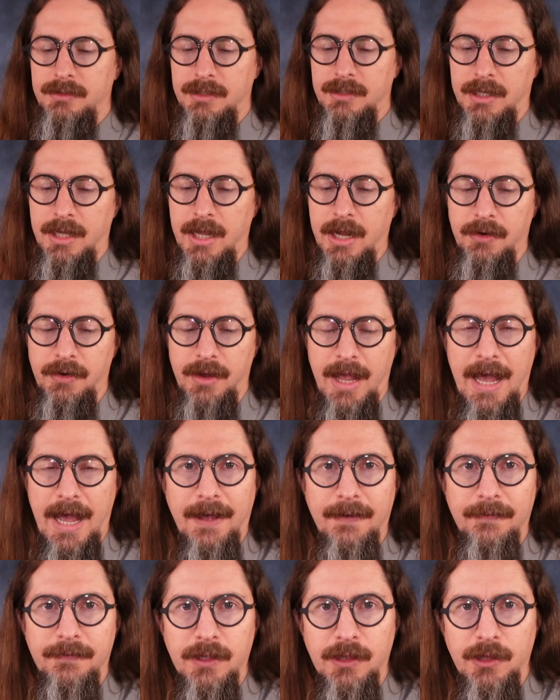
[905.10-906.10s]
to carry
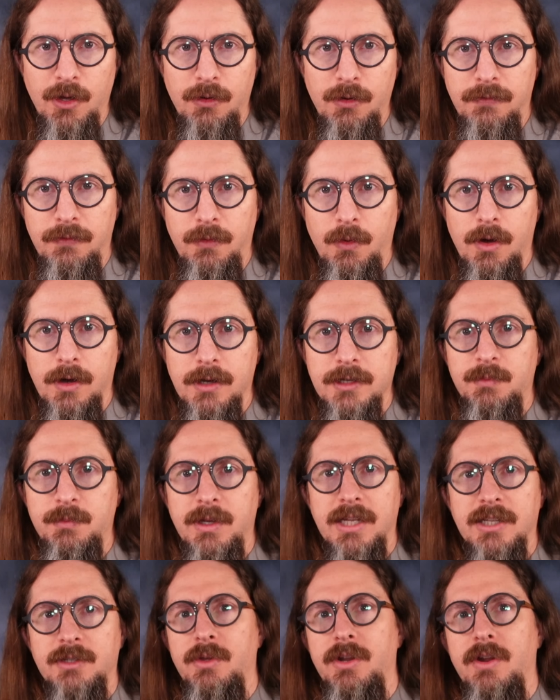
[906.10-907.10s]
half the load for us
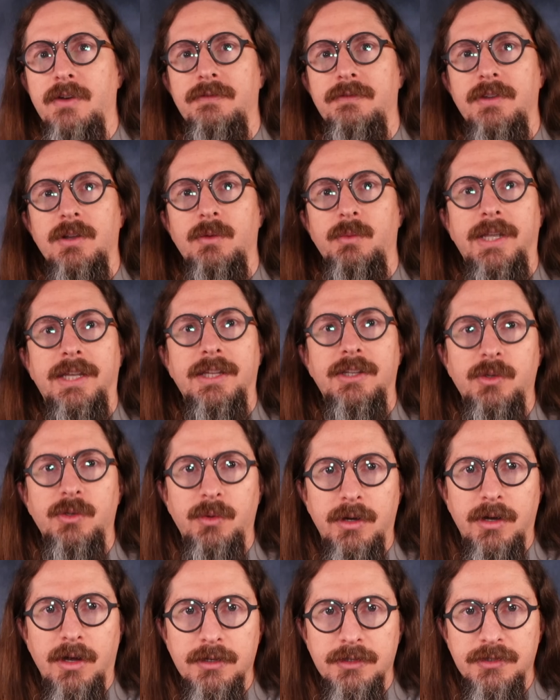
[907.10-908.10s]
because we don't feel we could
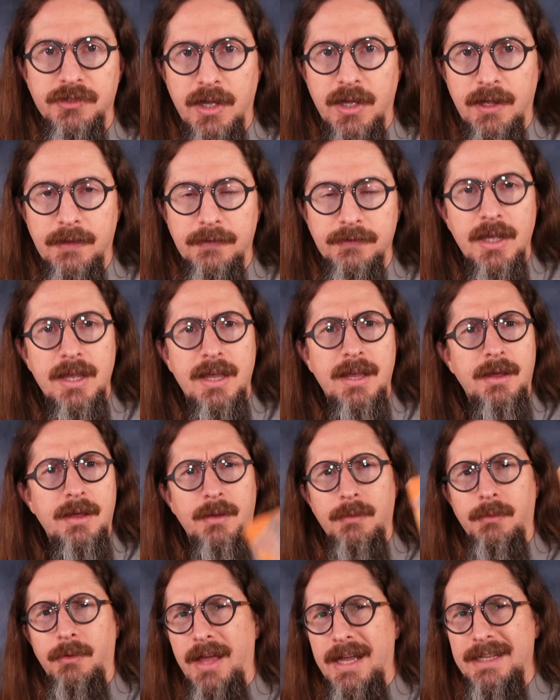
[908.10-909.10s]
do it ourselves.
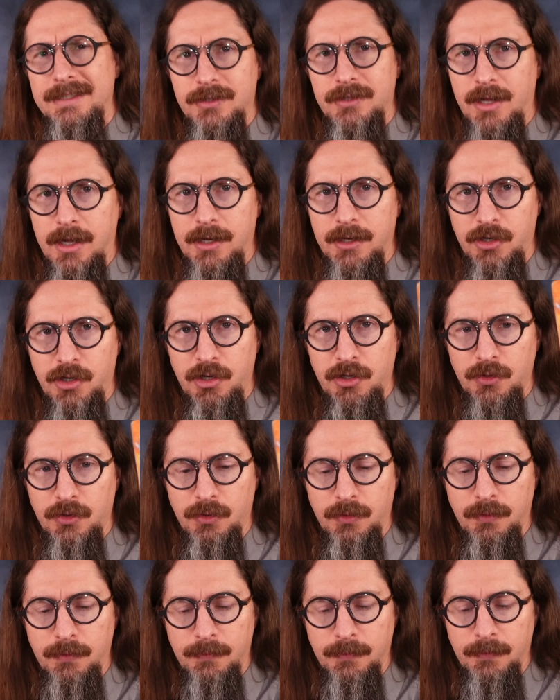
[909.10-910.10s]
Well, that's not
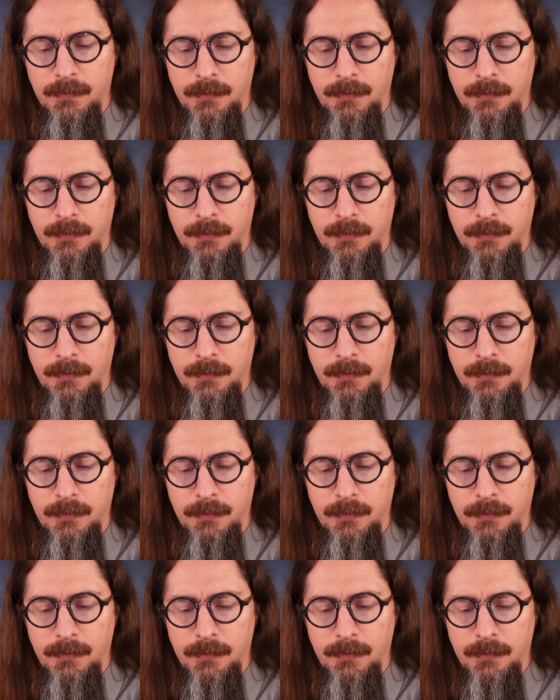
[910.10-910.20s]
you.